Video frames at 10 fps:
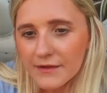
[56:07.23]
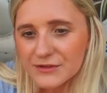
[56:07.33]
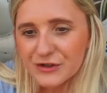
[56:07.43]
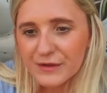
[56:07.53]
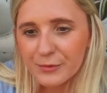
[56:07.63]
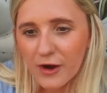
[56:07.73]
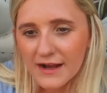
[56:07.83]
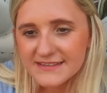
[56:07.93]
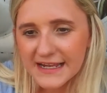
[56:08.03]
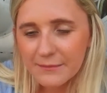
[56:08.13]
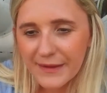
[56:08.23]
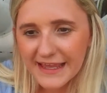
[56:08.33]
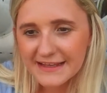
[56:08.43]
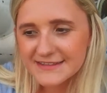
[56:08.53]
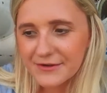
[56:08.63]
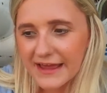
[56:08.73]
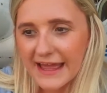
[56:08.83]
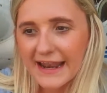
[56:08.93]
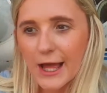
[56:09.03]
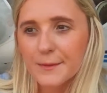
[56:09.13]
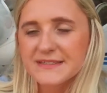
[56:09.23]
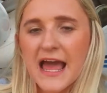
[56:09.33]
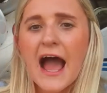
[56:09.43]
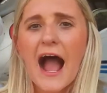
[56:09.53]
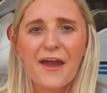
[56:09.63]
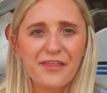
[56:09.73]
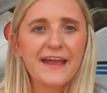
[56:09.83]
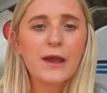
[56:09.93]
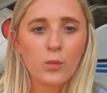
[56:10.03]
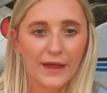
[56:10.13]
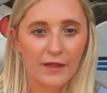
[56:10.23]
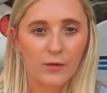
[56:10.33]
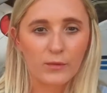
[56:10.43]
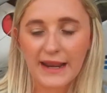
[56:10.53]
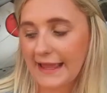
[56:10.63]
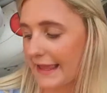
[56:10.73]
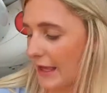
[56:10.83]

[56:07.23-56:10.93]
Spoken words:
Do the peroxide and baking soda, it helps. I think I will when I get